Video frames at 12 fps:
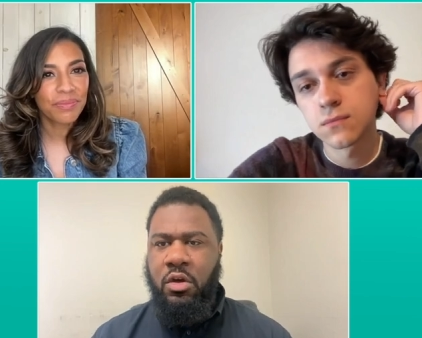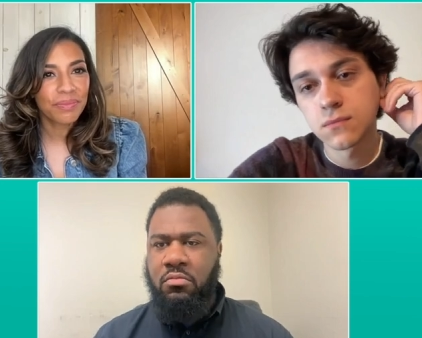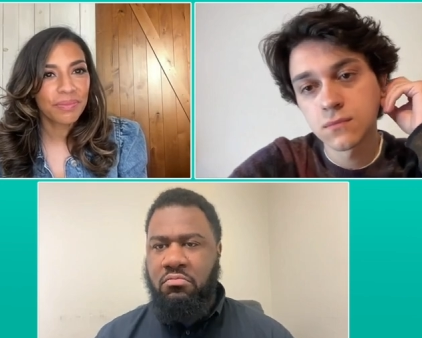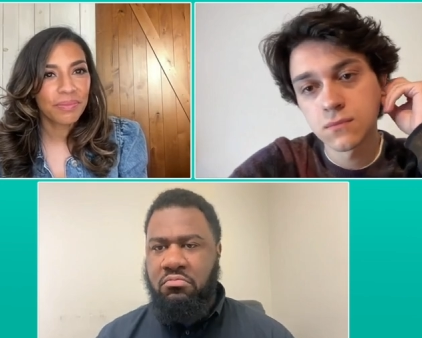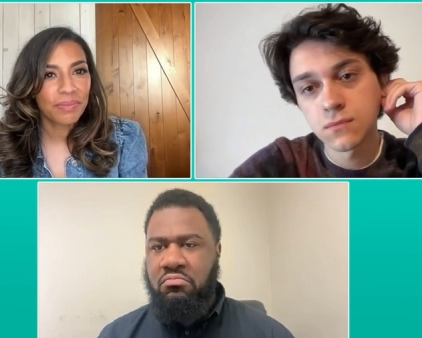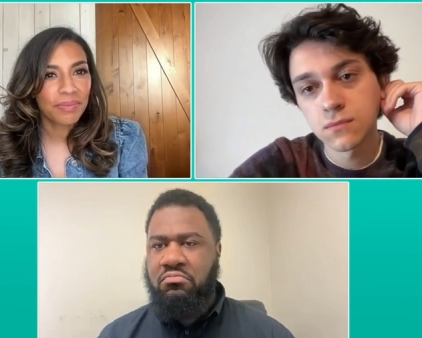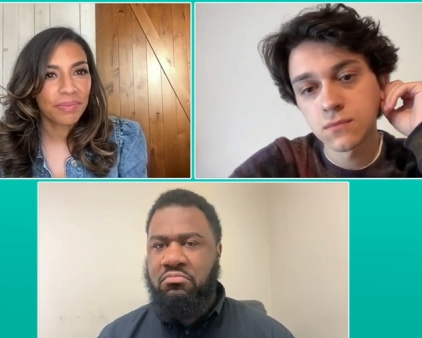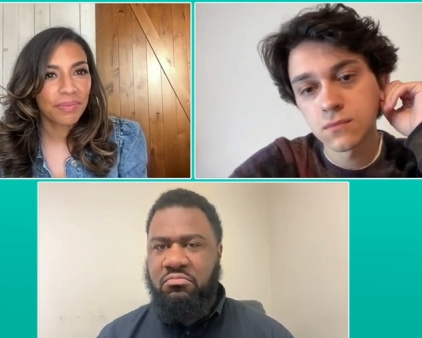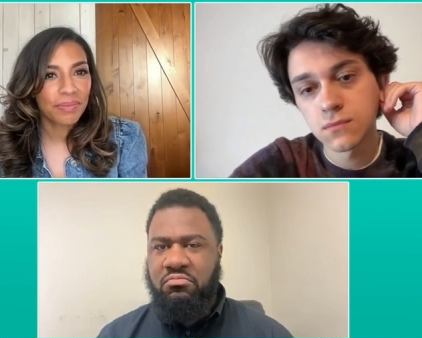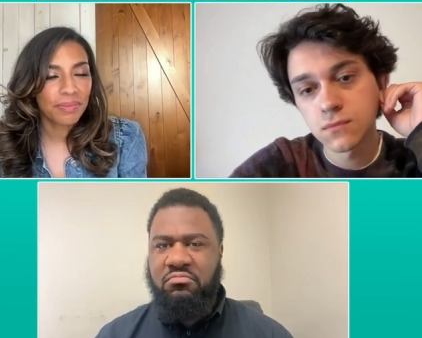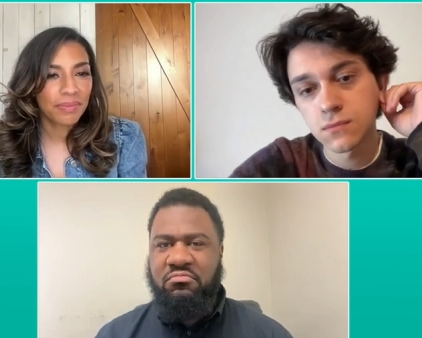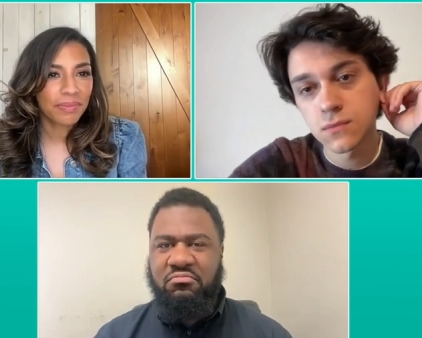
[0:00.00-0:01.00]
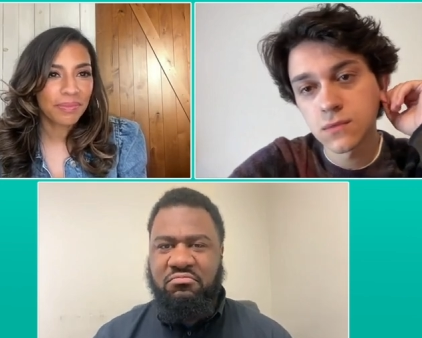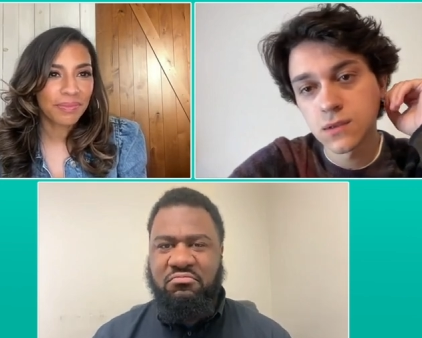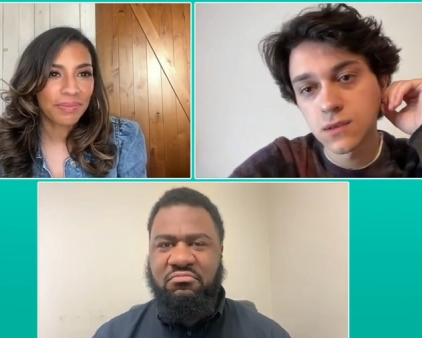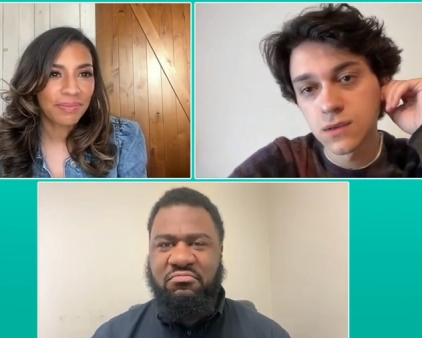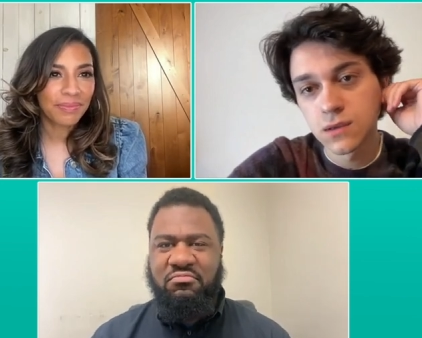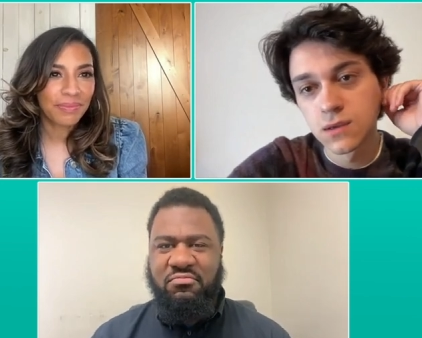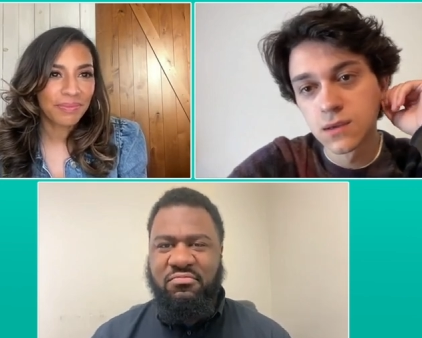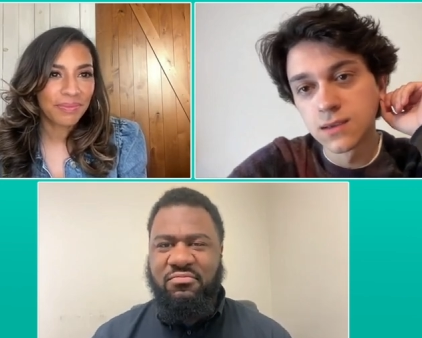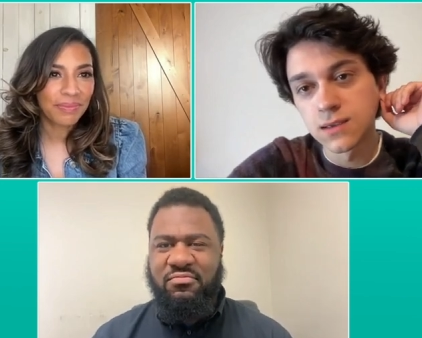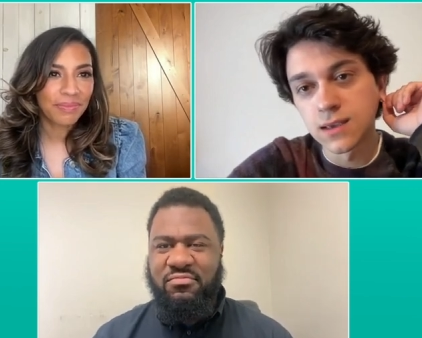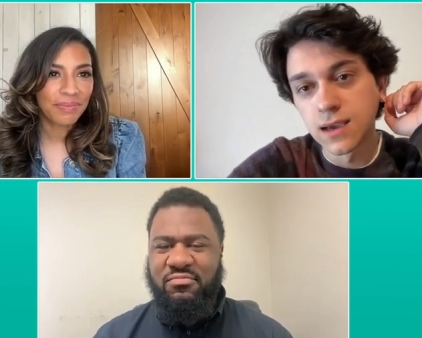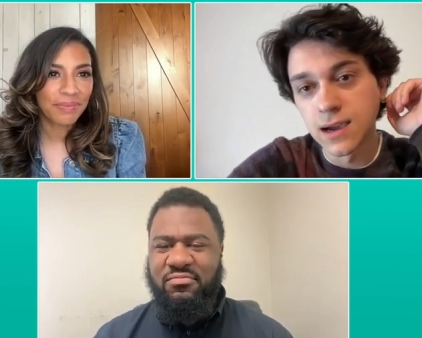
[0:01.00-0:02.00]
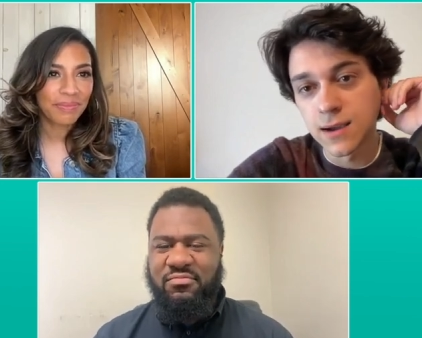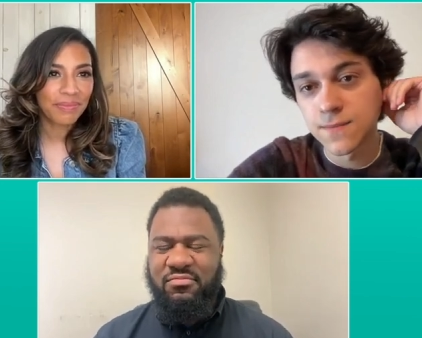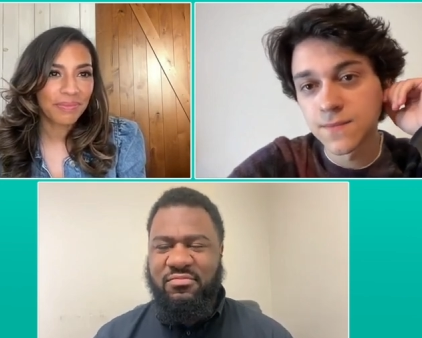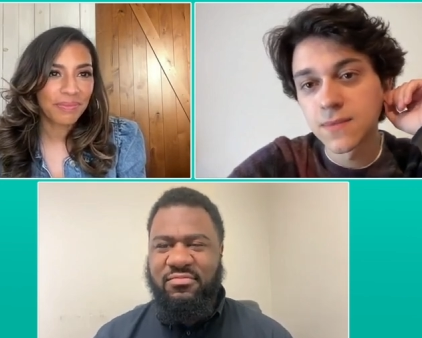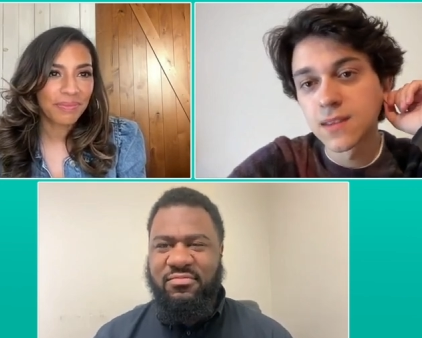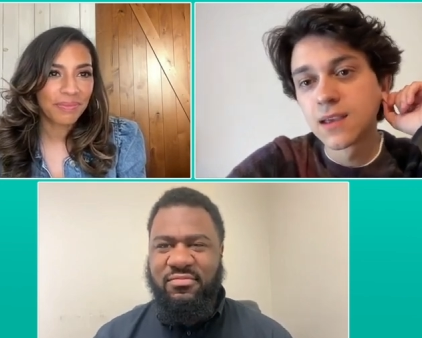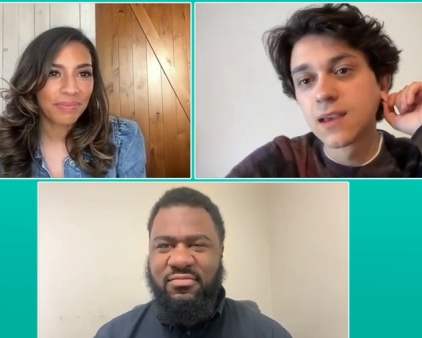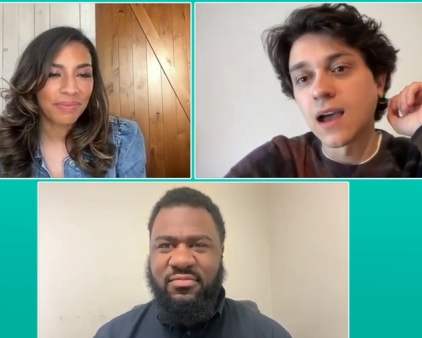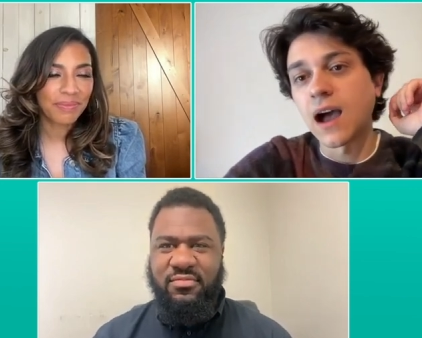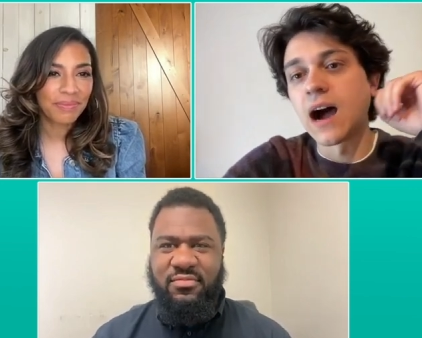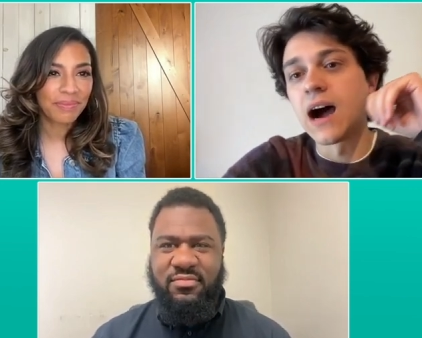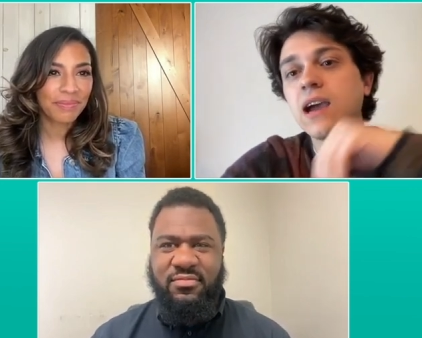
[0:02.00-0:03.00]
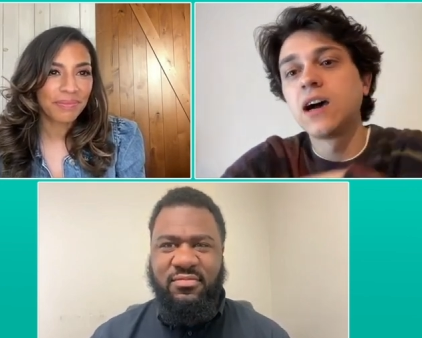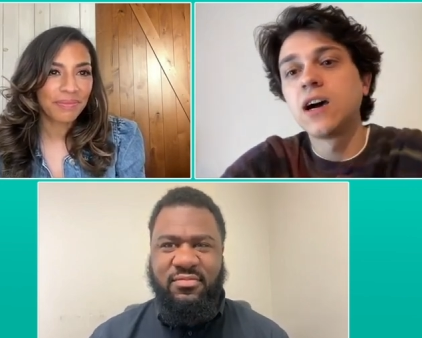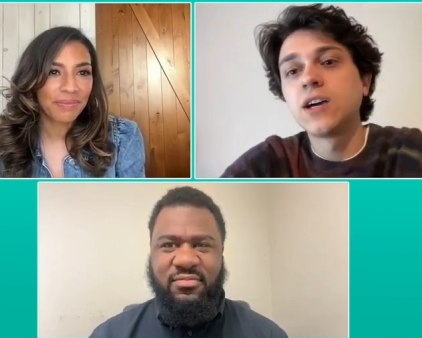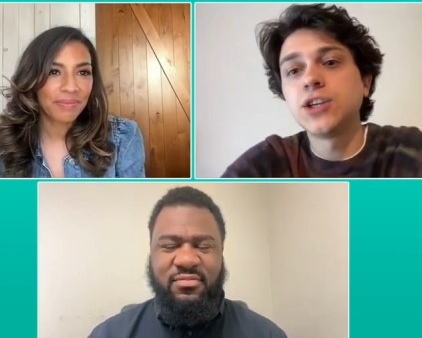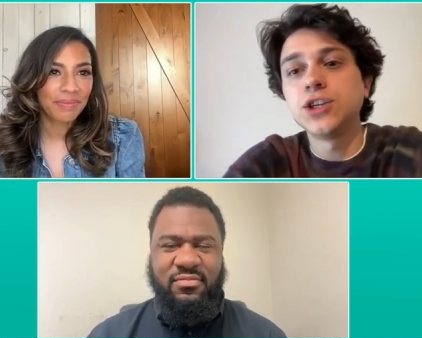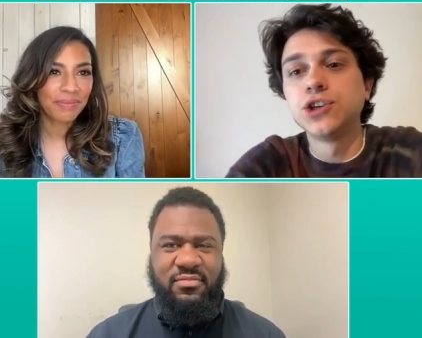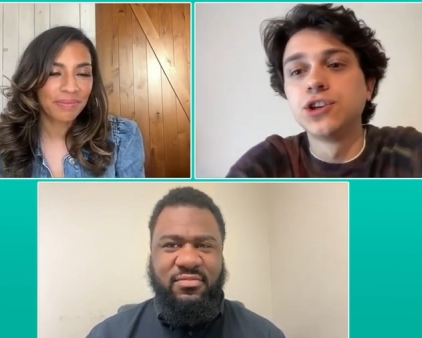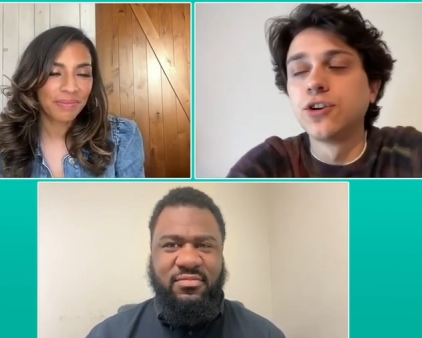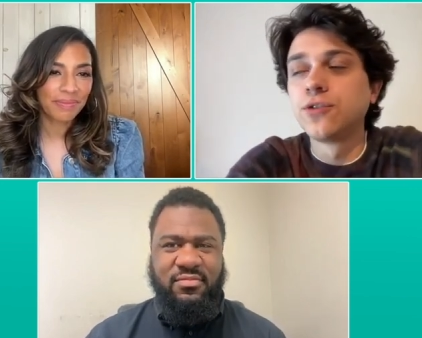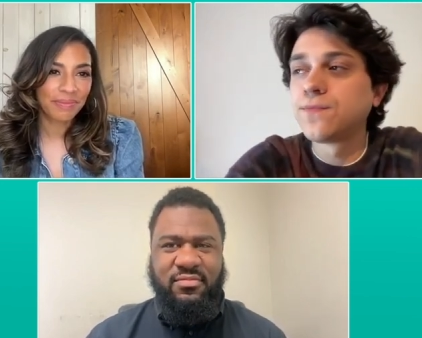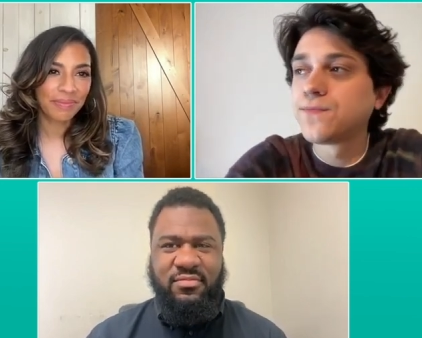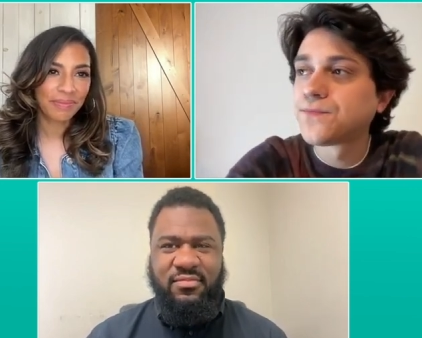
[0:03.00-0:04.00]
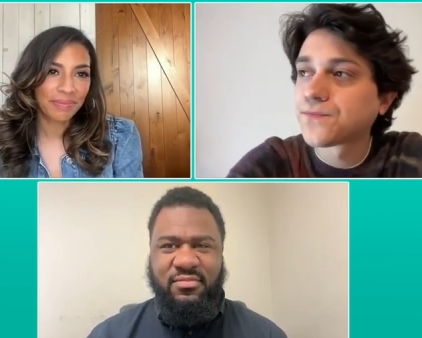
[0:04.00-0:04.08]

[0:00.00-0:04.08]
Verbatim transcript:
Speaker 1: Okay. Yeah. I, uh, you know,